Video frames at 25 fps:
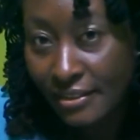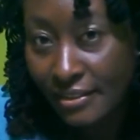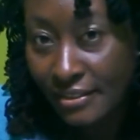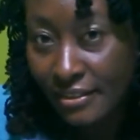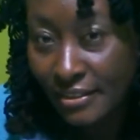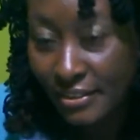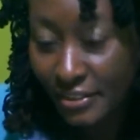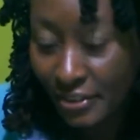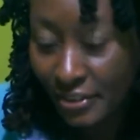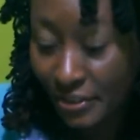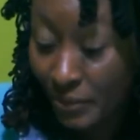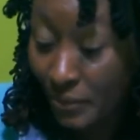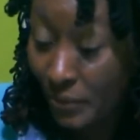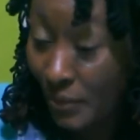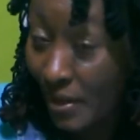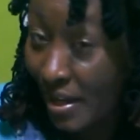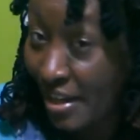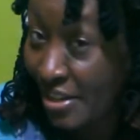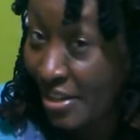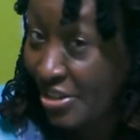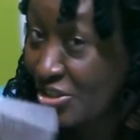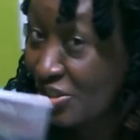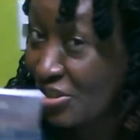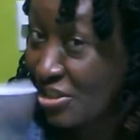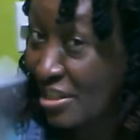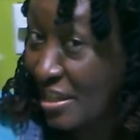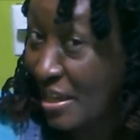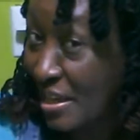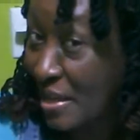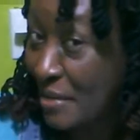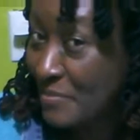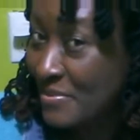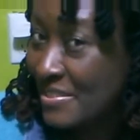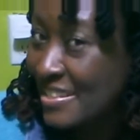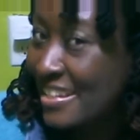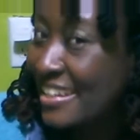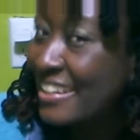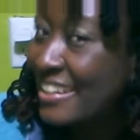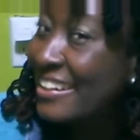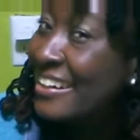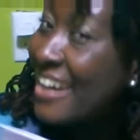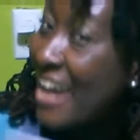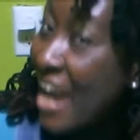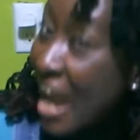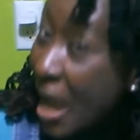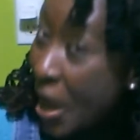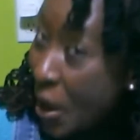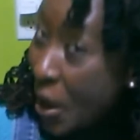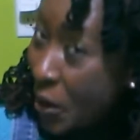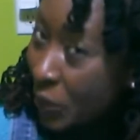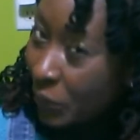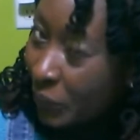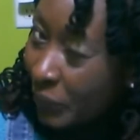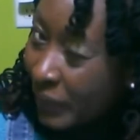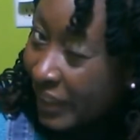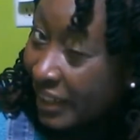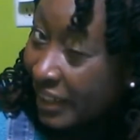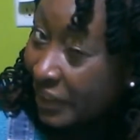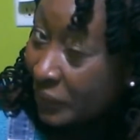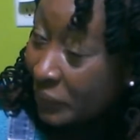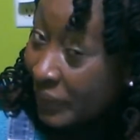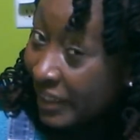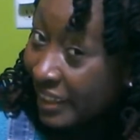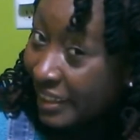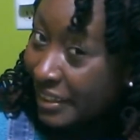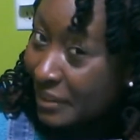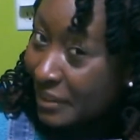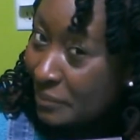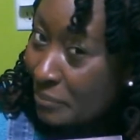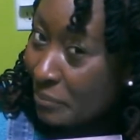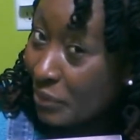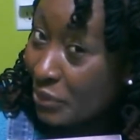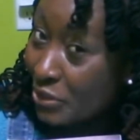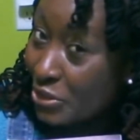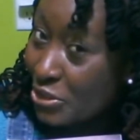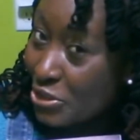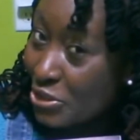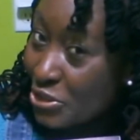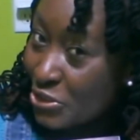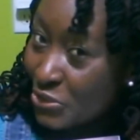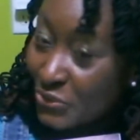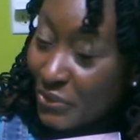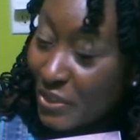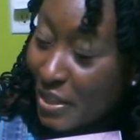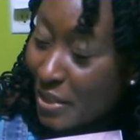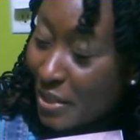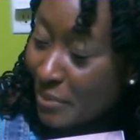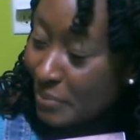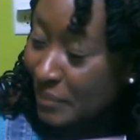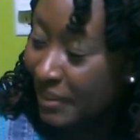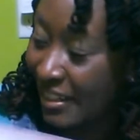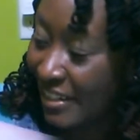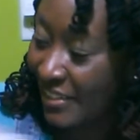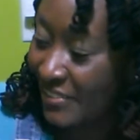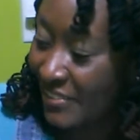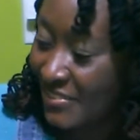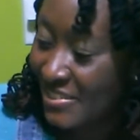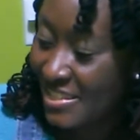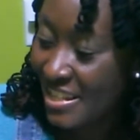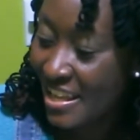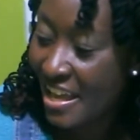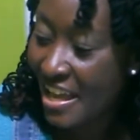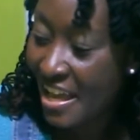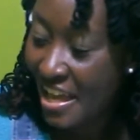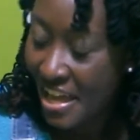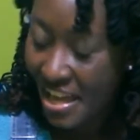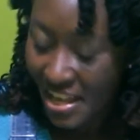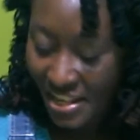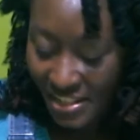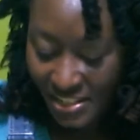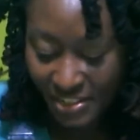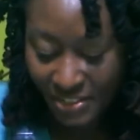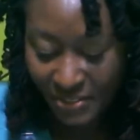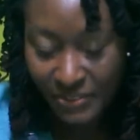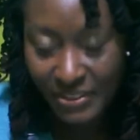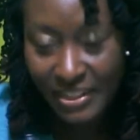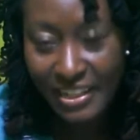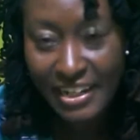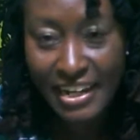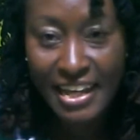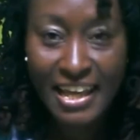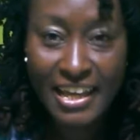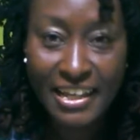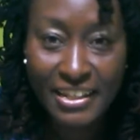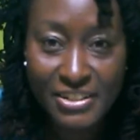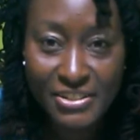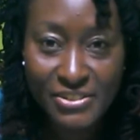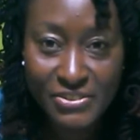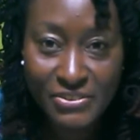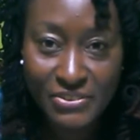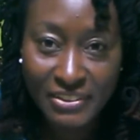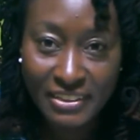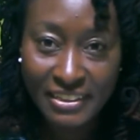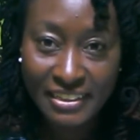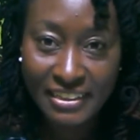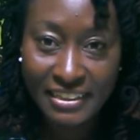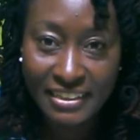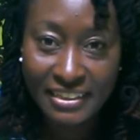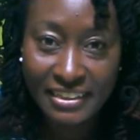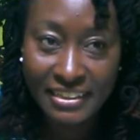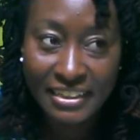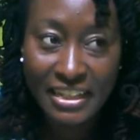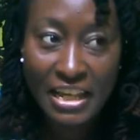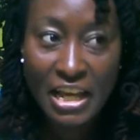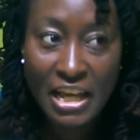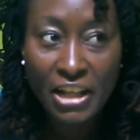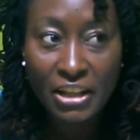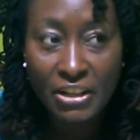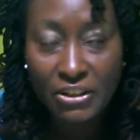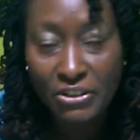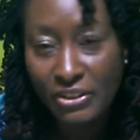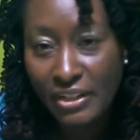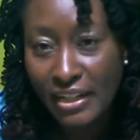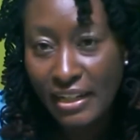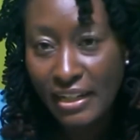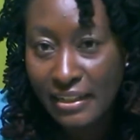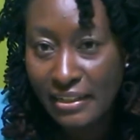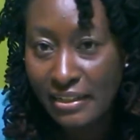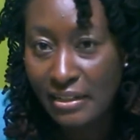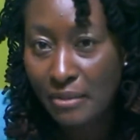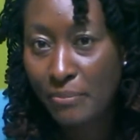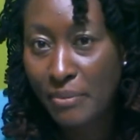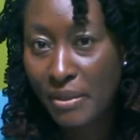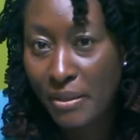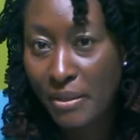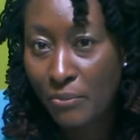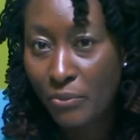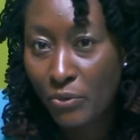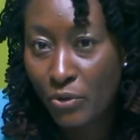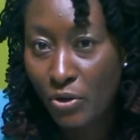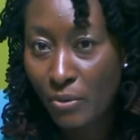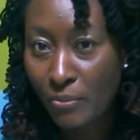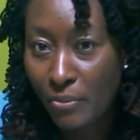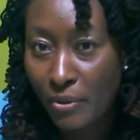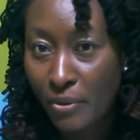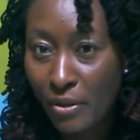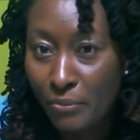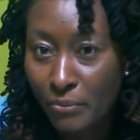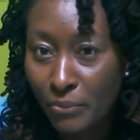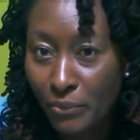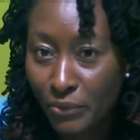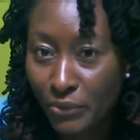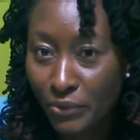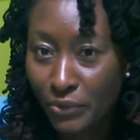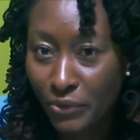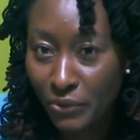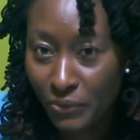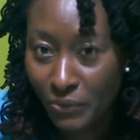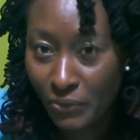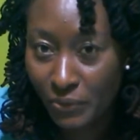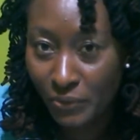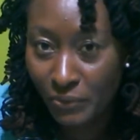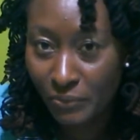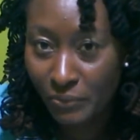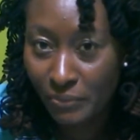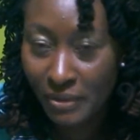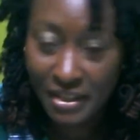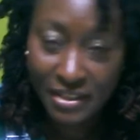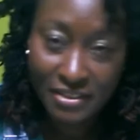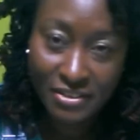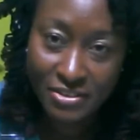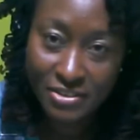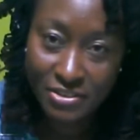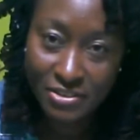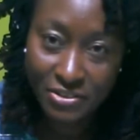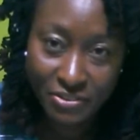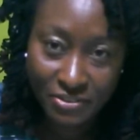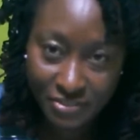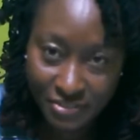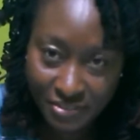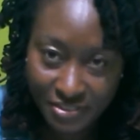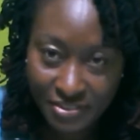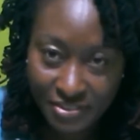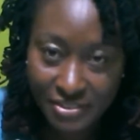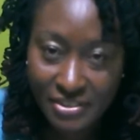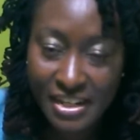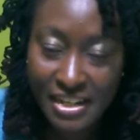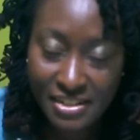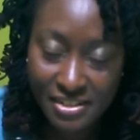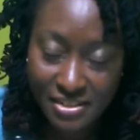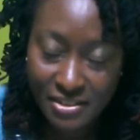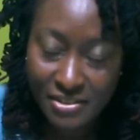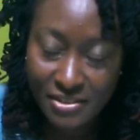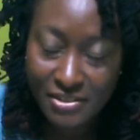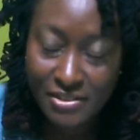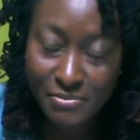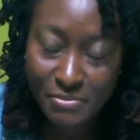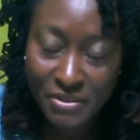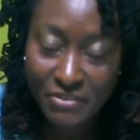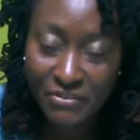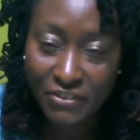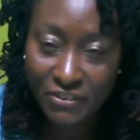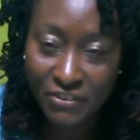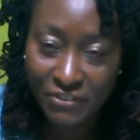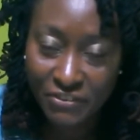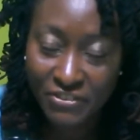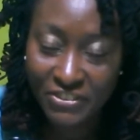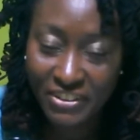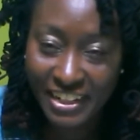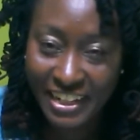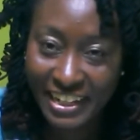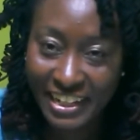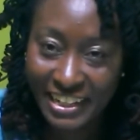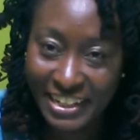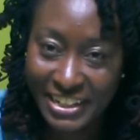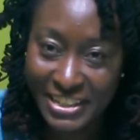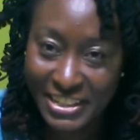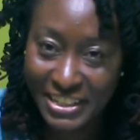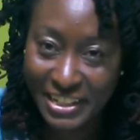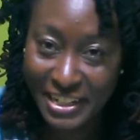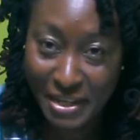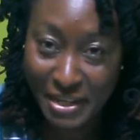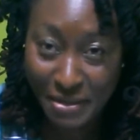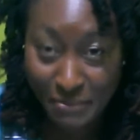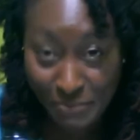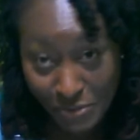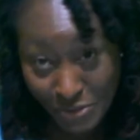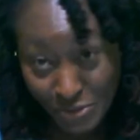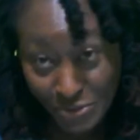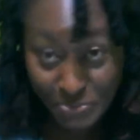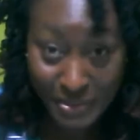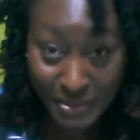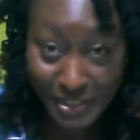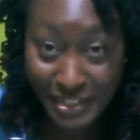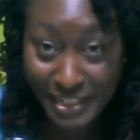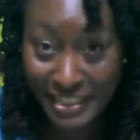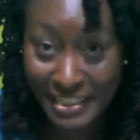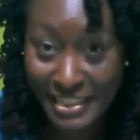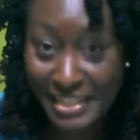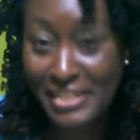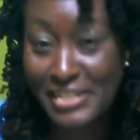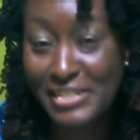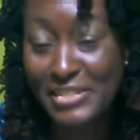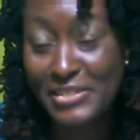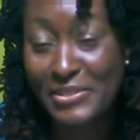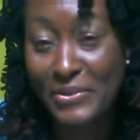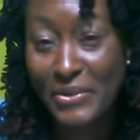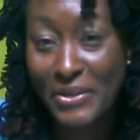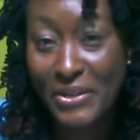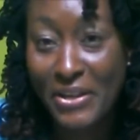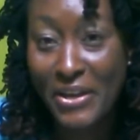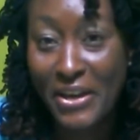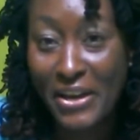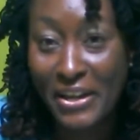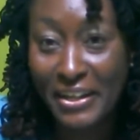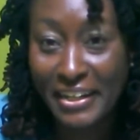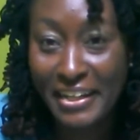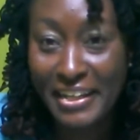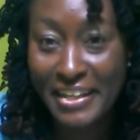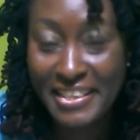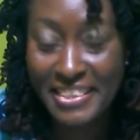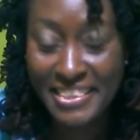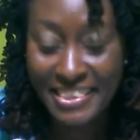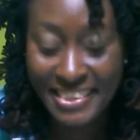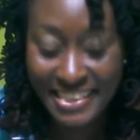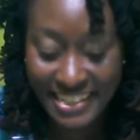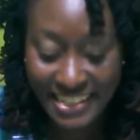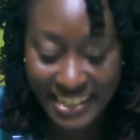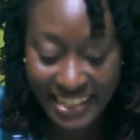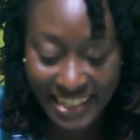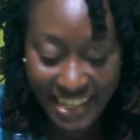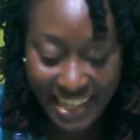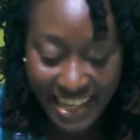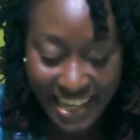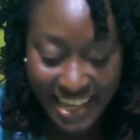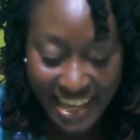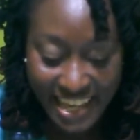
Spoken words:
your gouache tips. Wing wing, book 2 coming out, so you can actually learn a little bit more about monochrome. Don't, excuse me for forgetting the name, too many things going on in the